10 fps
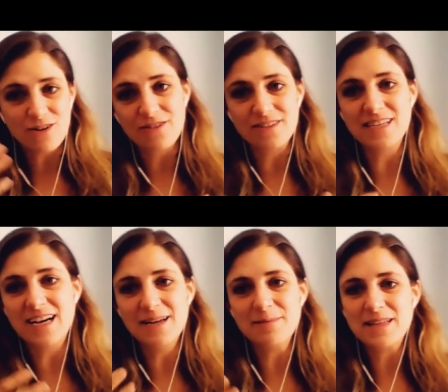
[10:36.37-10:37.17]
all the
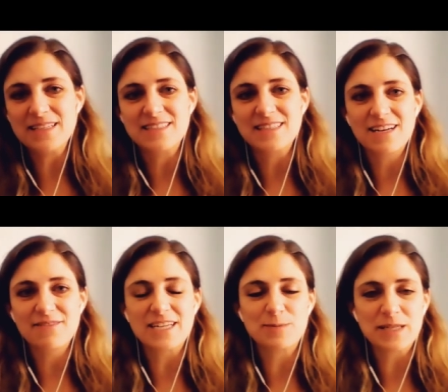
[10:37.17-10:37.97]
time. That's the kind of
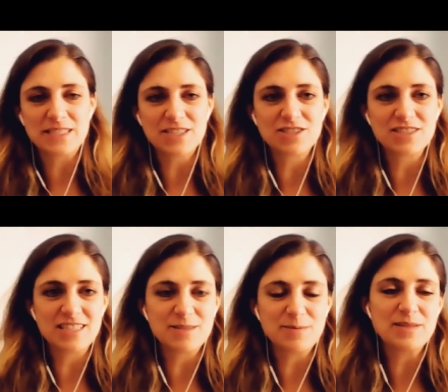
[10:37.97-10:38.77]
expectations
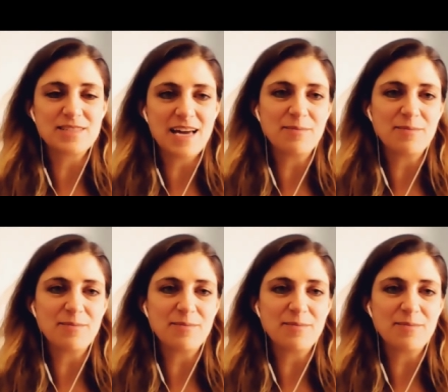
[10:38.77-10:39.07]
that's been set